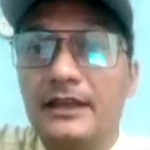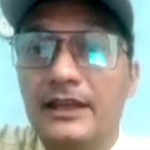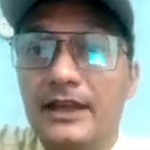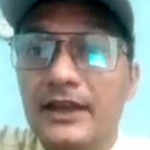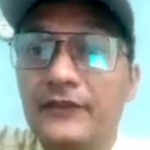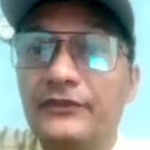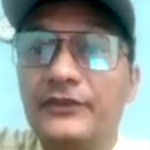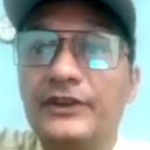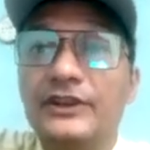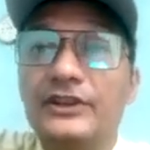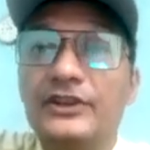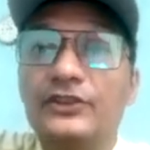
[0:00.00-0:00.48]

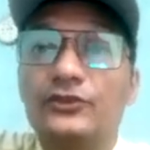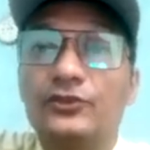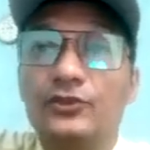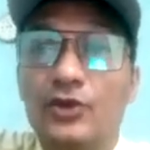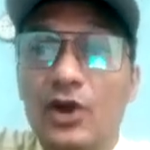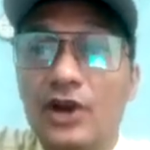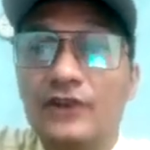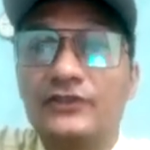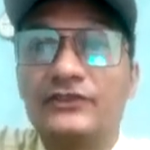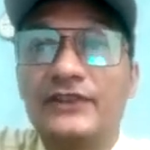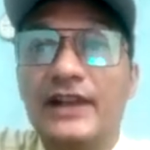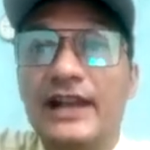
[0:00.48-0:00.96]
If it is
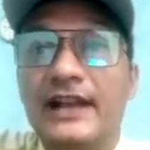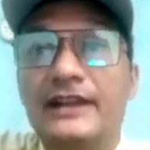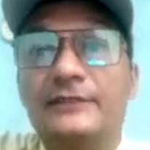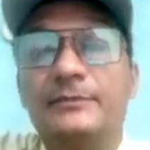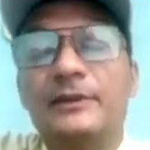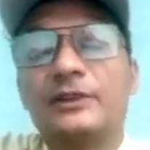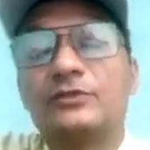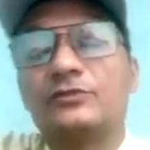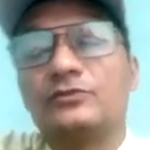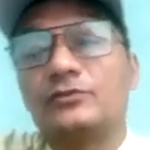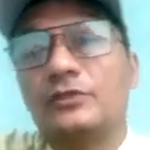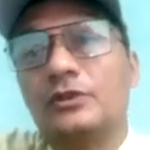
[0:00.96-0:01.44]
not
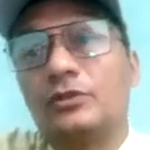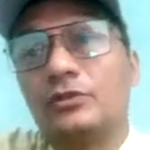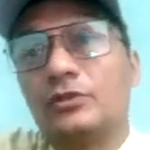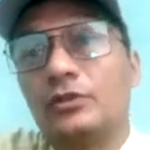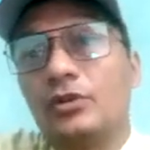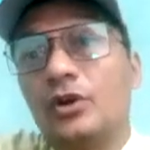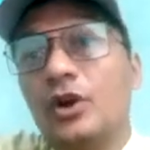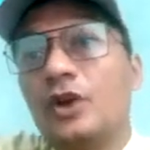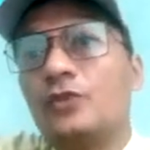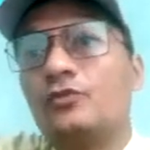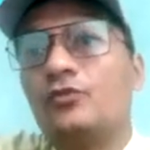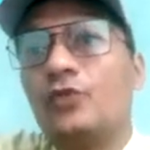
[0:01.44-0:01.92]
silent, but
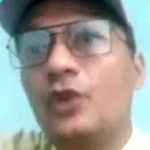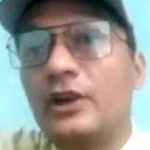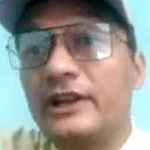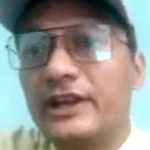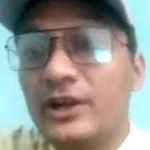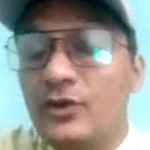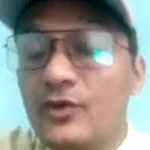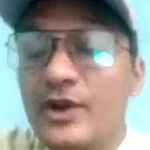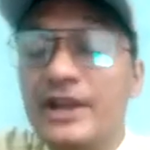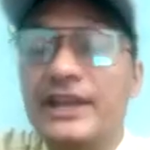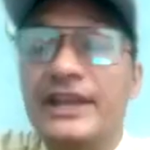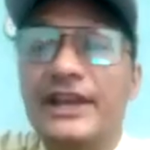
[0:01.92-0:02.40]
on
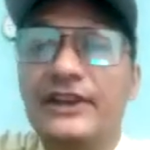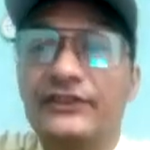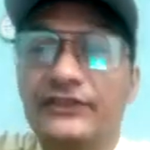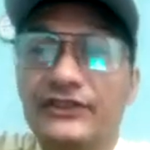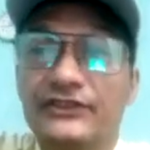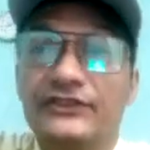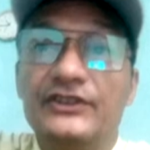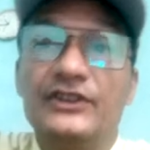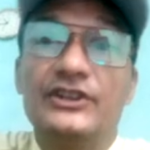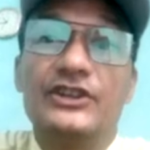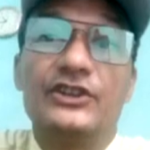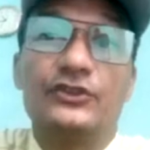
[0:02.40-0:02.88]
whatever
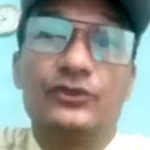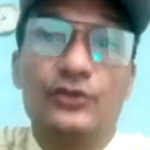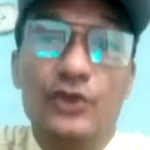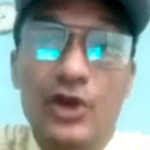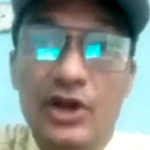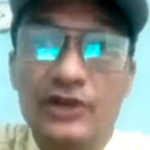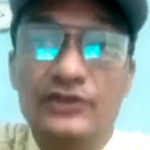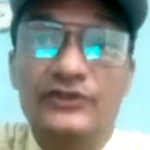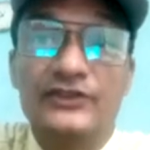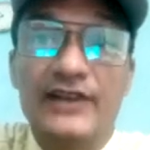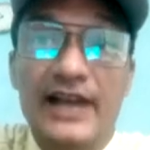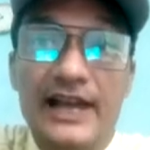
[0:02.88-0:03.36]
cases it is
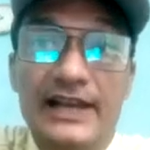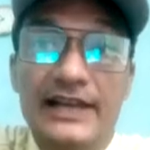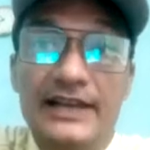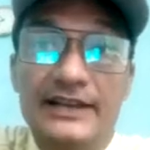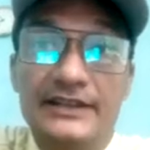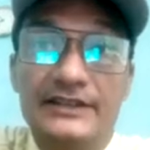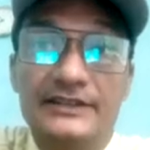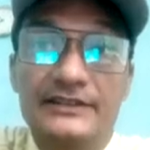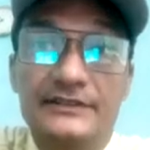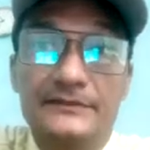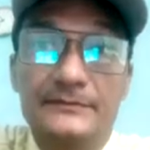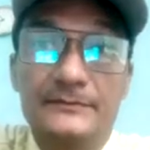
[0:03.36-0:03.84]
not
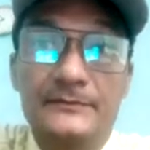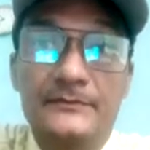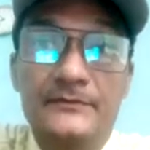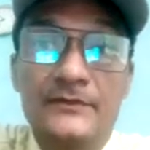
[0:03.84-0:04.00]
silent,